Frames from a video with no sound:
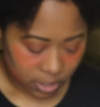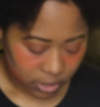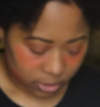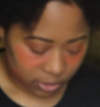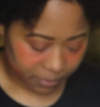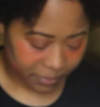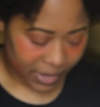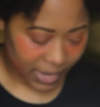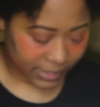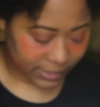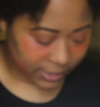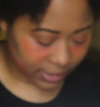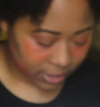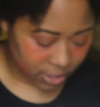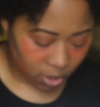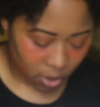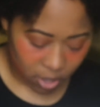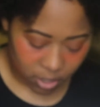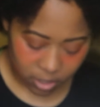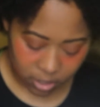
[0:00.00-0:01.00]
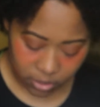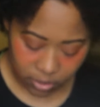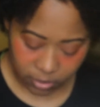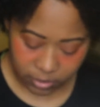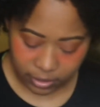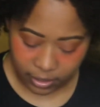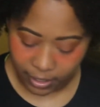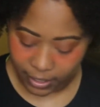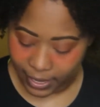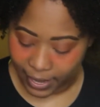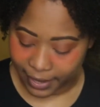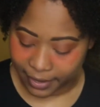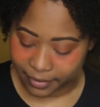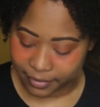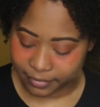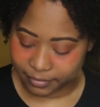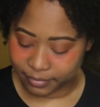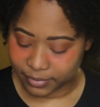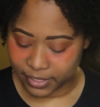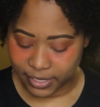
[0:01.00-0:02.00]
So practically all of those are like
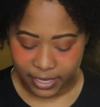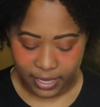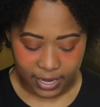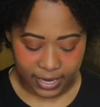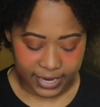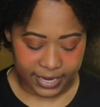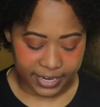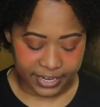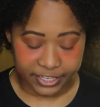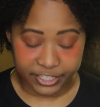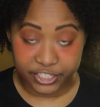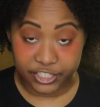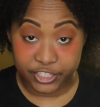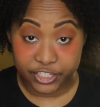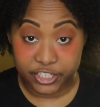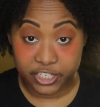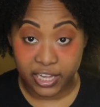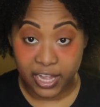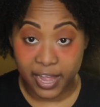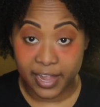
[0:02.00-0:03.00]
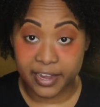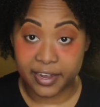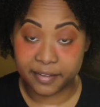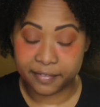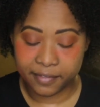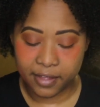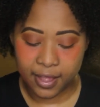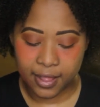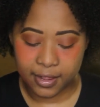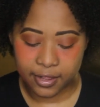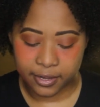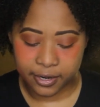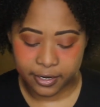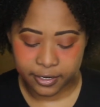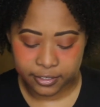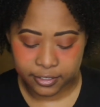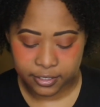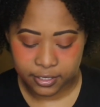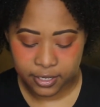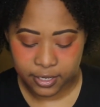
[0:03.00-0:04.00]
neonish kind of
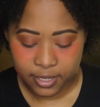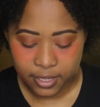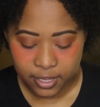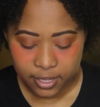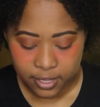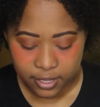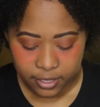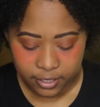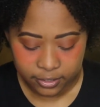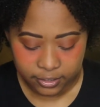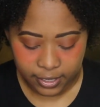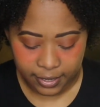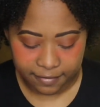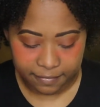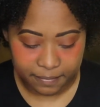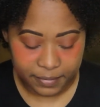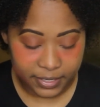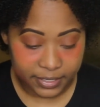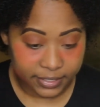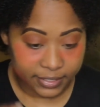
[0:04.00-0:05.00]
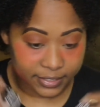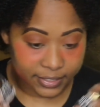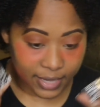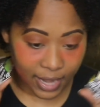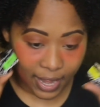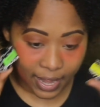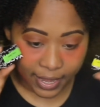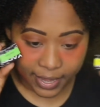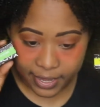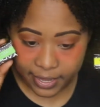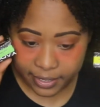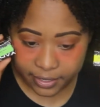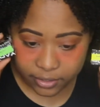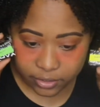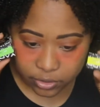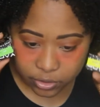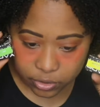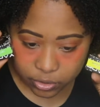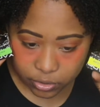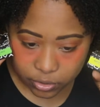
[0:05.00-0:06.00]
colors. So I've been dying
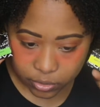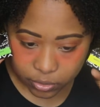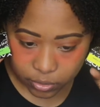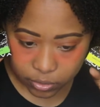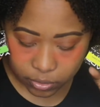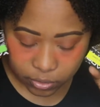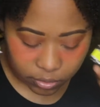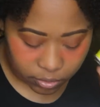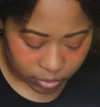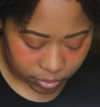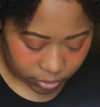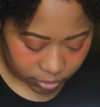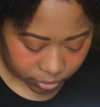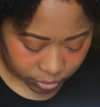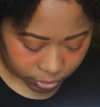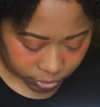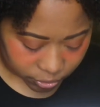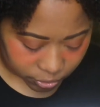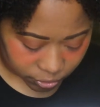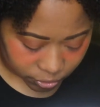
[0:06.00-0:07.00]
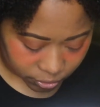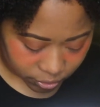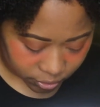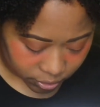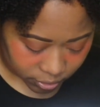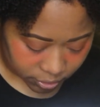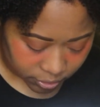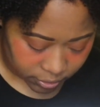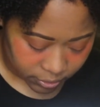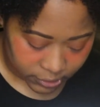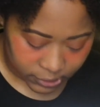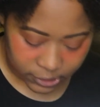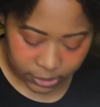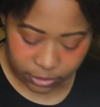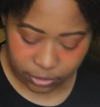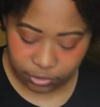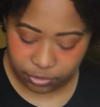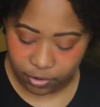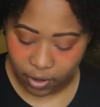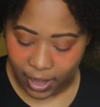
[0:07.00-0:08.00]
to
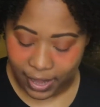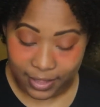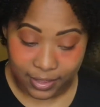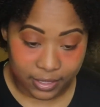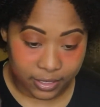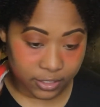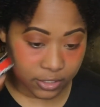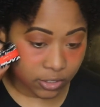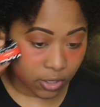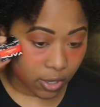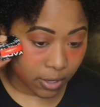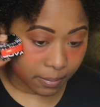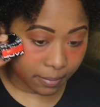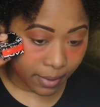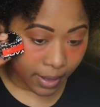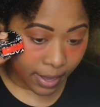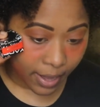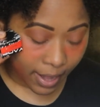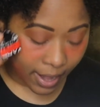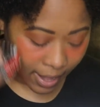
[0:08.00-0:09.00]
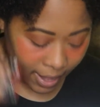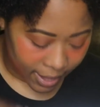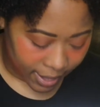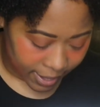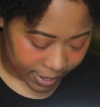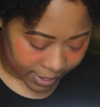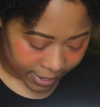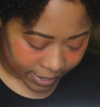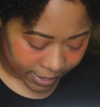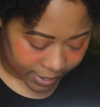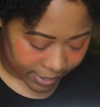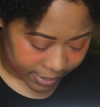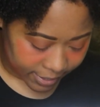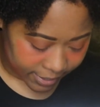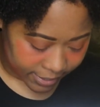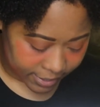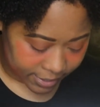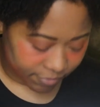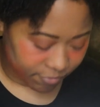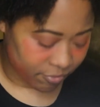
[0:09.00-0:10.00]
try this on my eye,
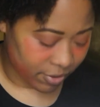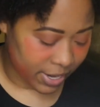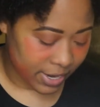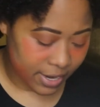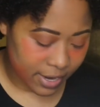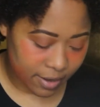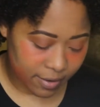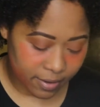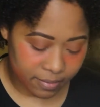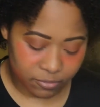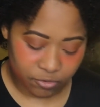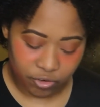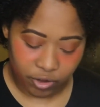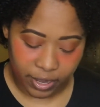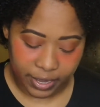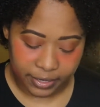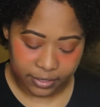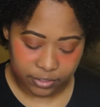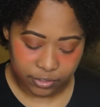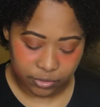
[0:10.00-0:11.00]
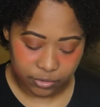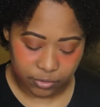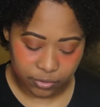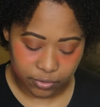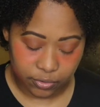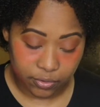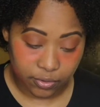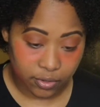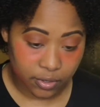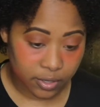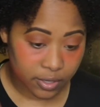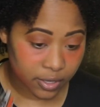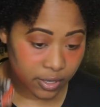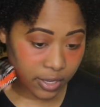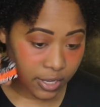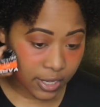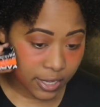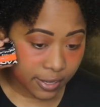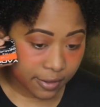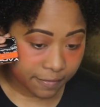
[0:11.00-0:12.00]
and right now I'm trying to
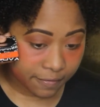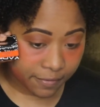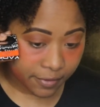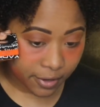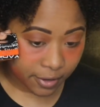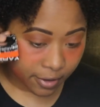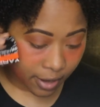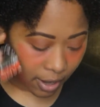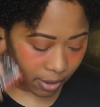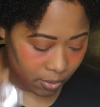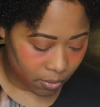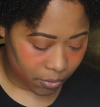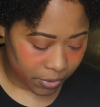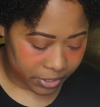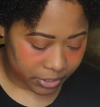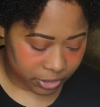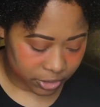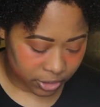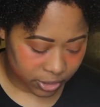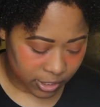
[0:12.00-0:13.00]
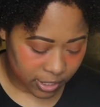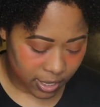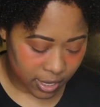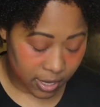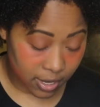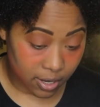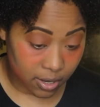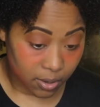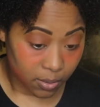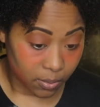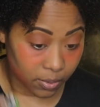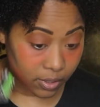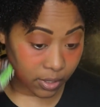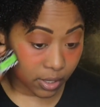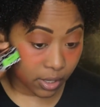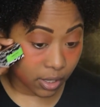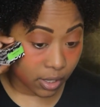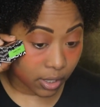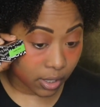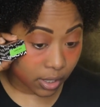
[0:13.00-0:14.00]
figure out which color would
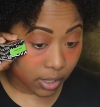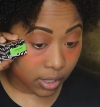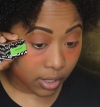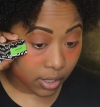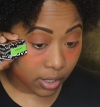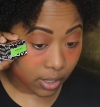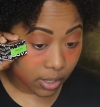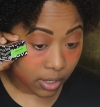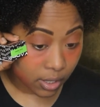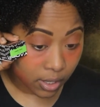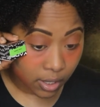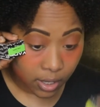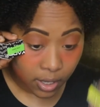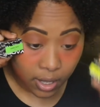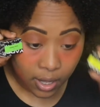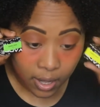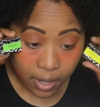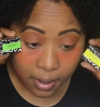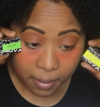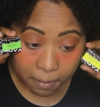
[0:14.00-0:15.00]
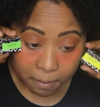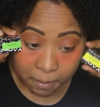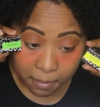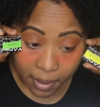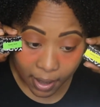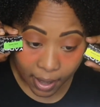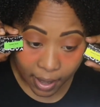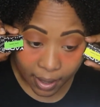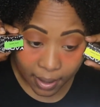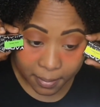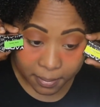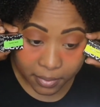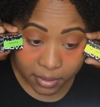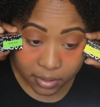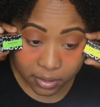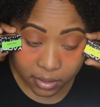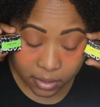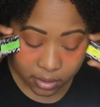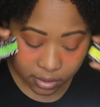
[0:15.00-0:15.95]
look bomb